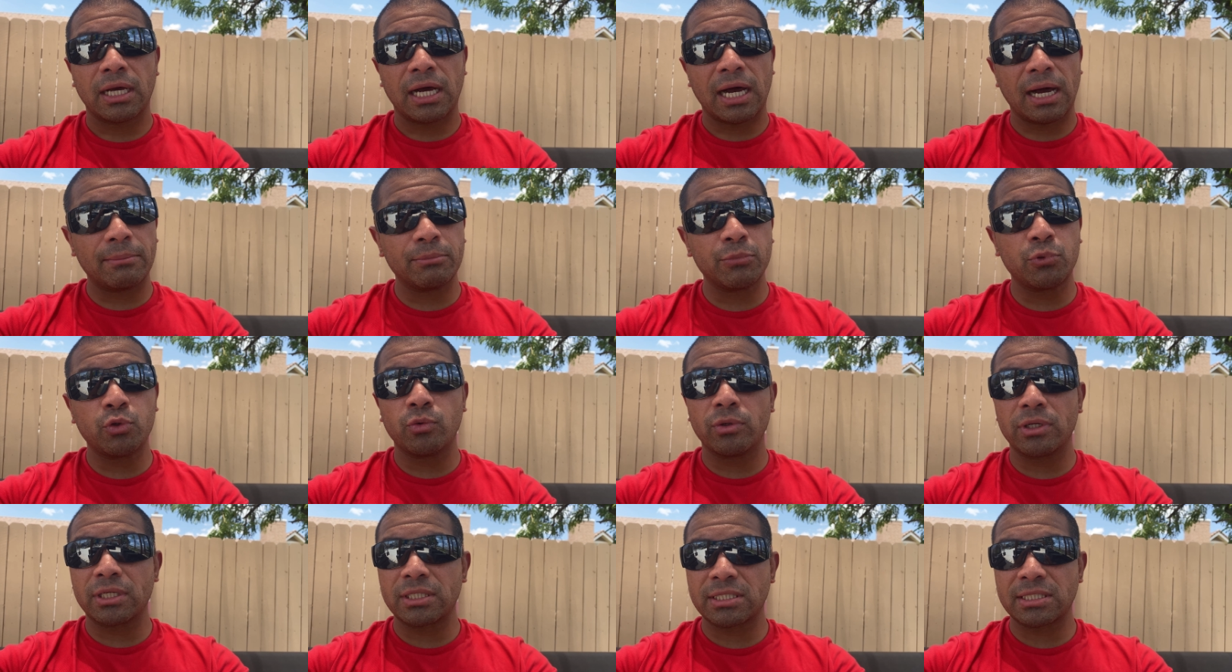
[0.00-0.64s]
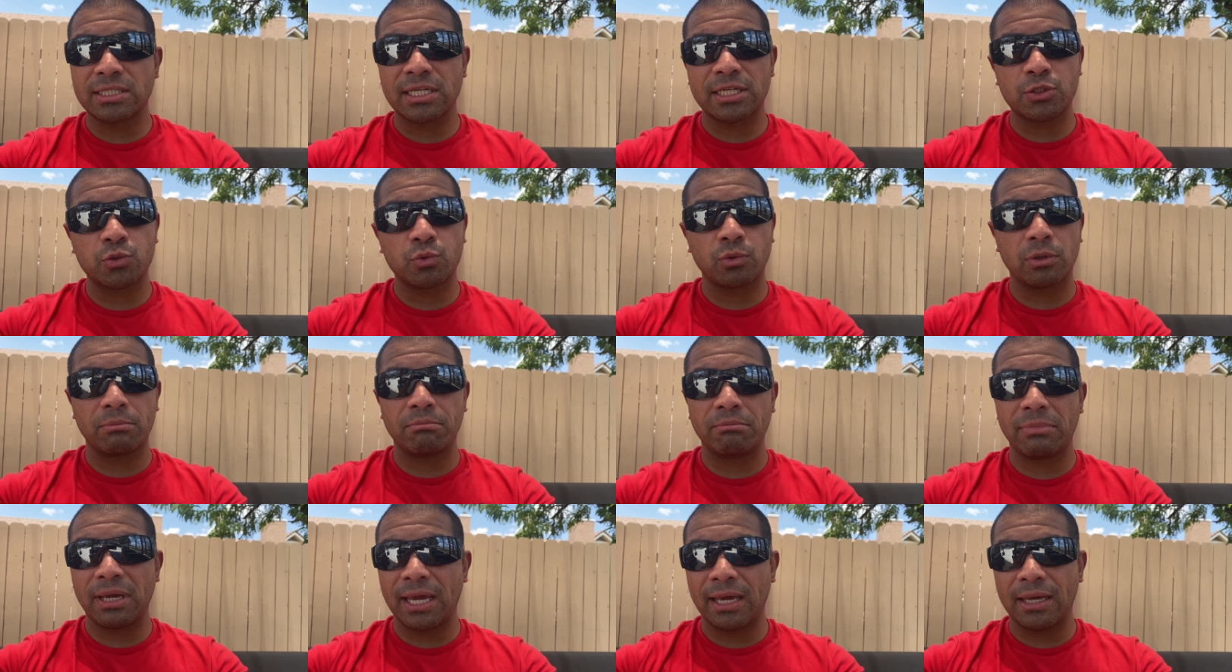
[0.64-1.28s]
I'm doing sets
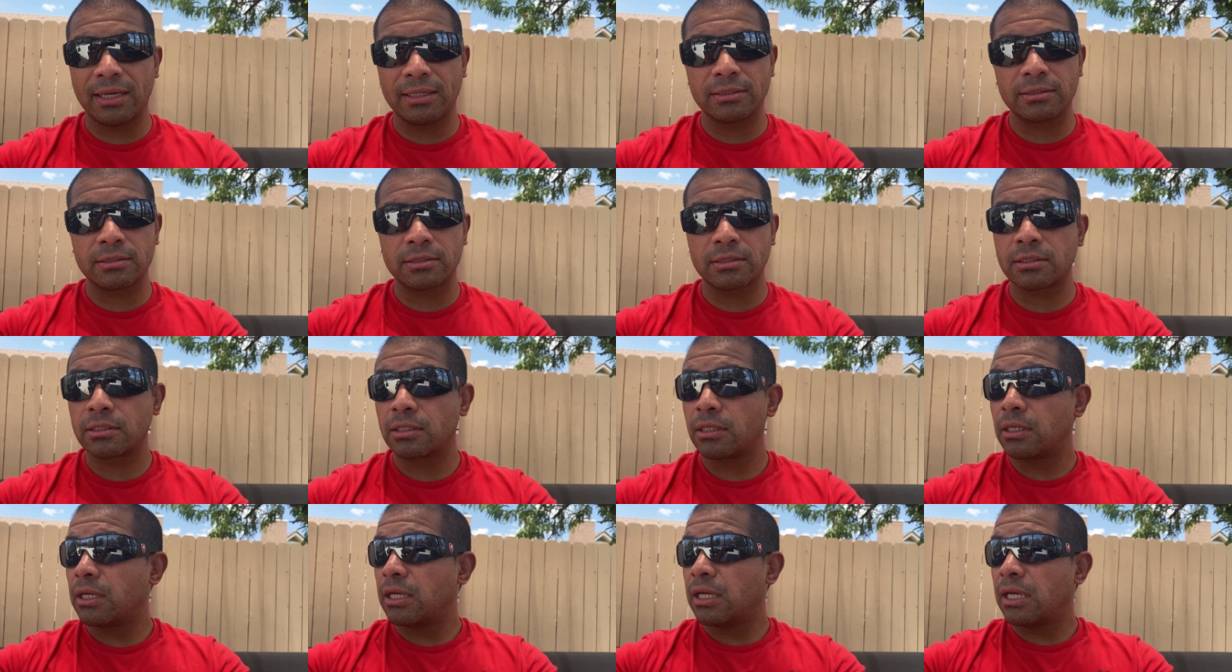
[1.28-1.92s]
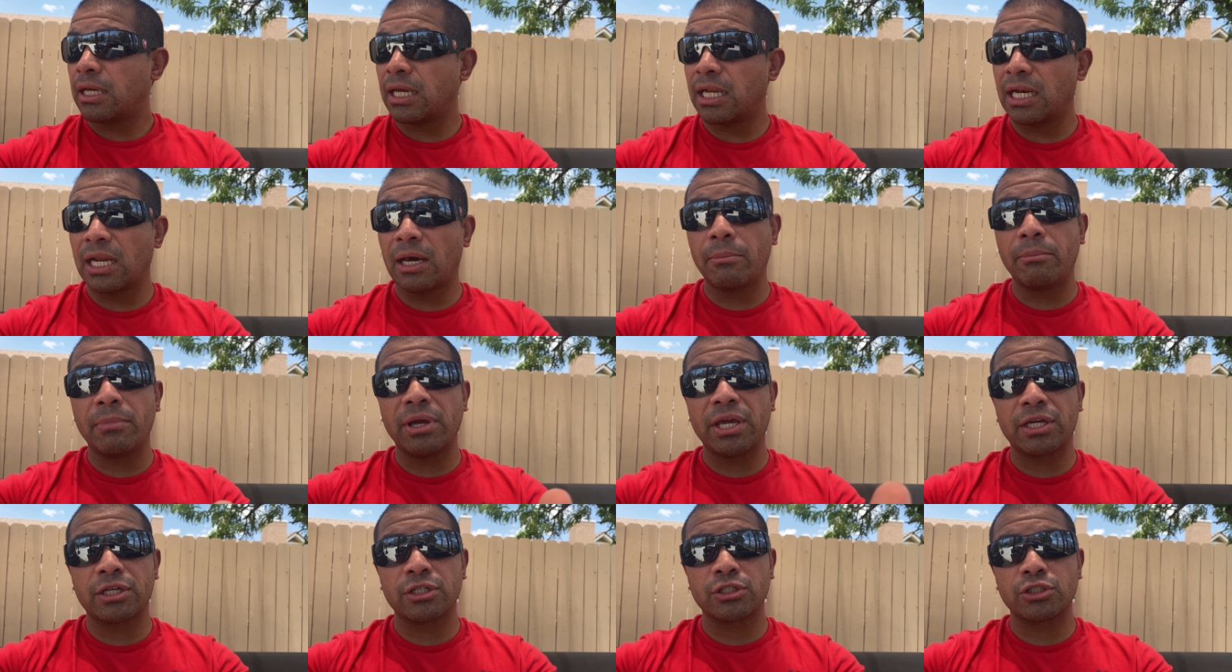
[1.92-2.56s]
with bands and I'm
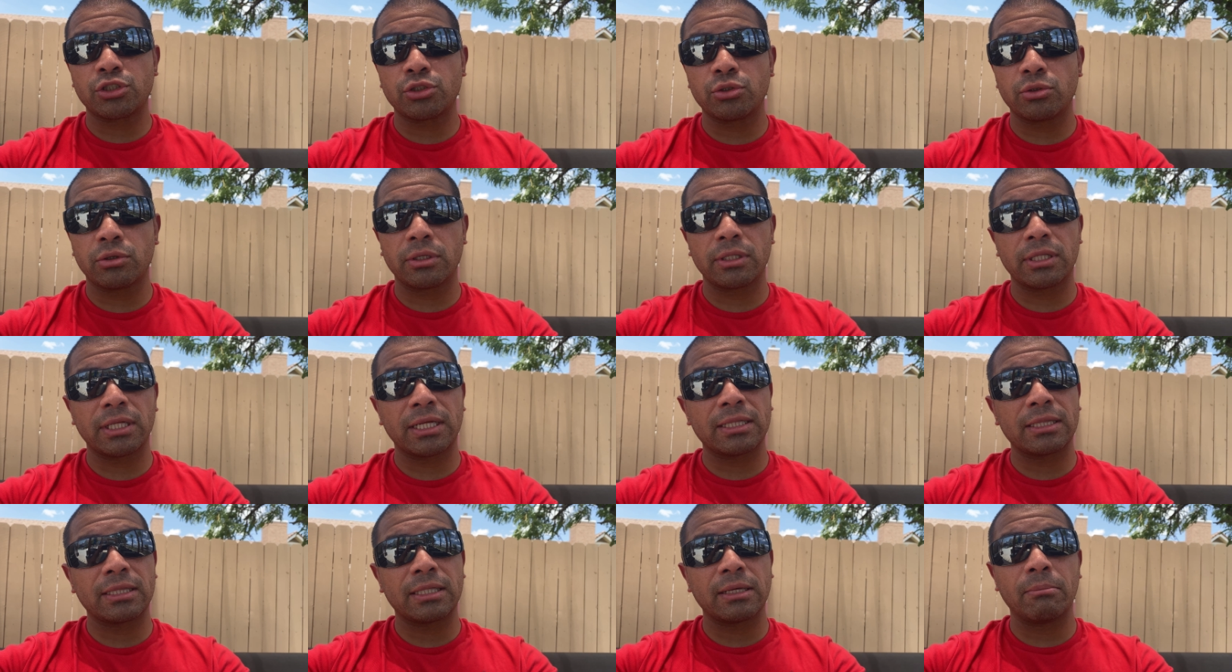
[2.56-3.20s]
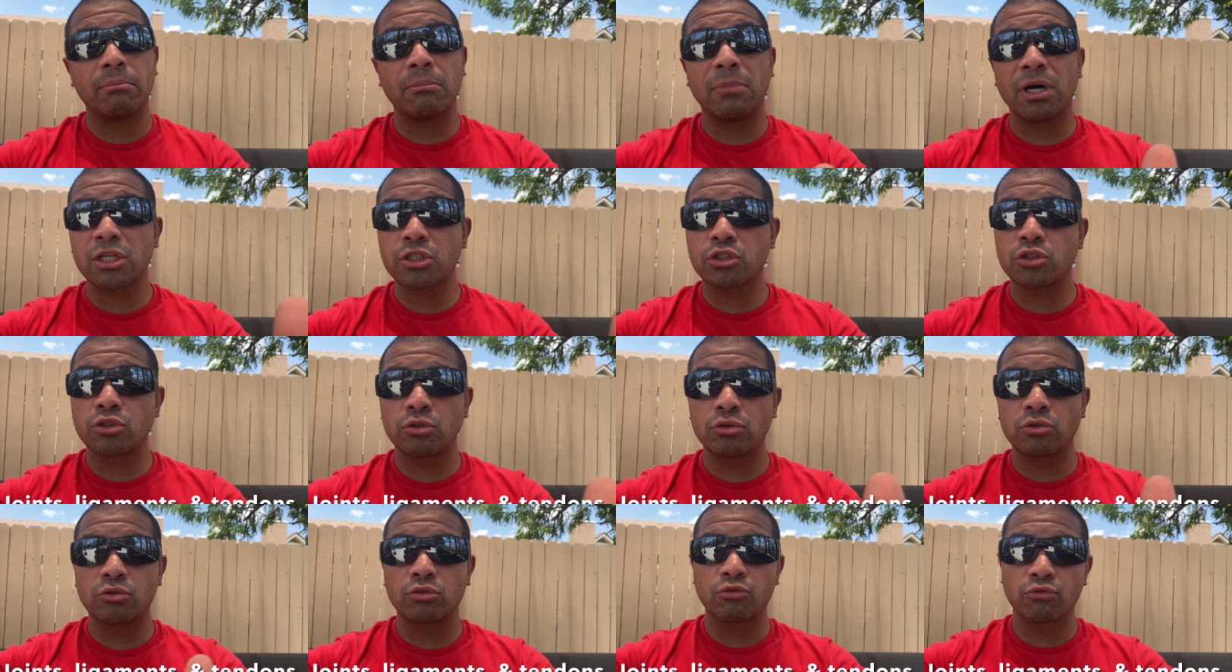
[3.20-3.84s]
making sure that the
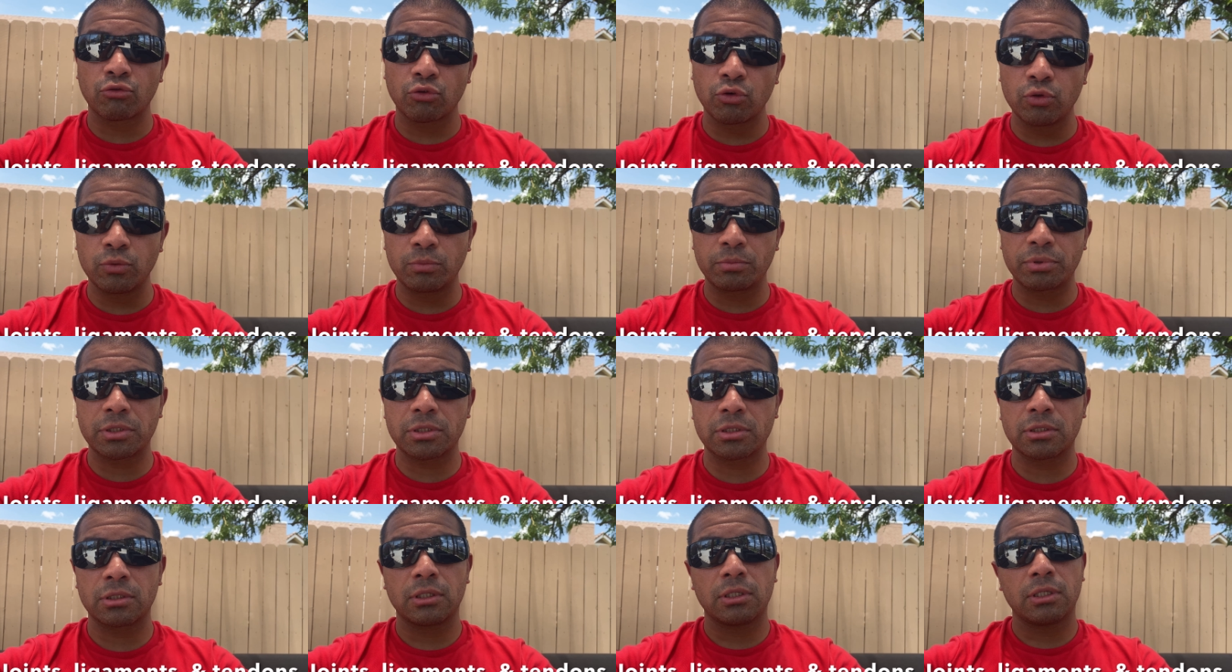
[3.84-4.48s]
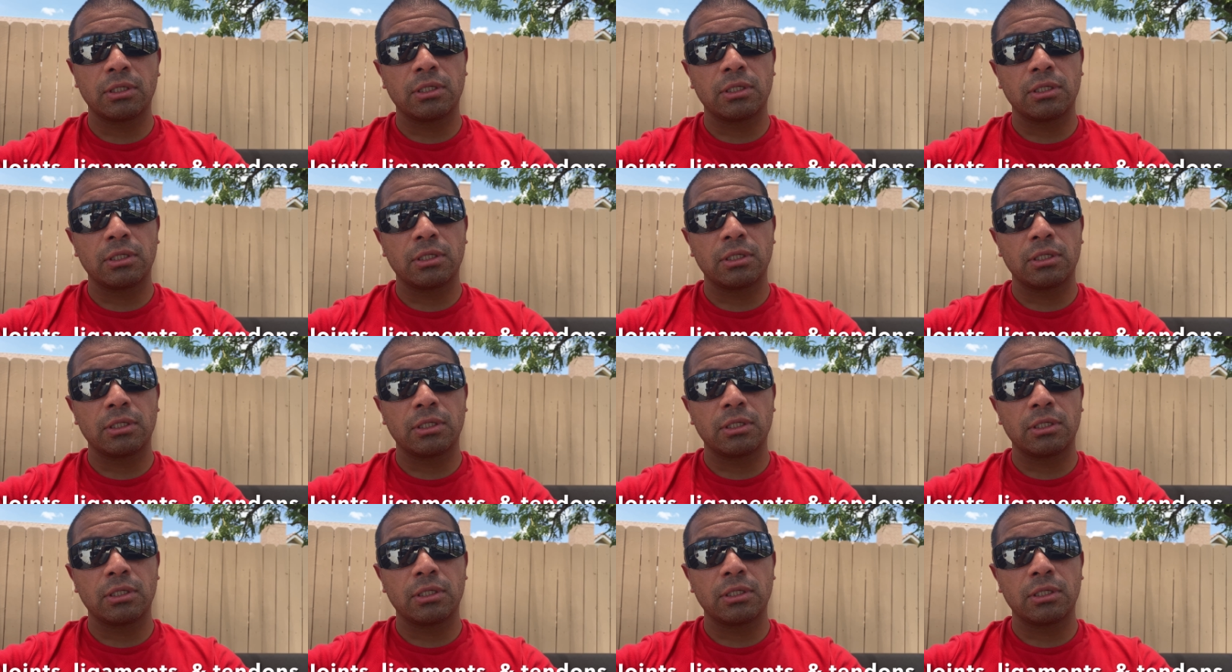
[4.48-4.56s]
muscle groups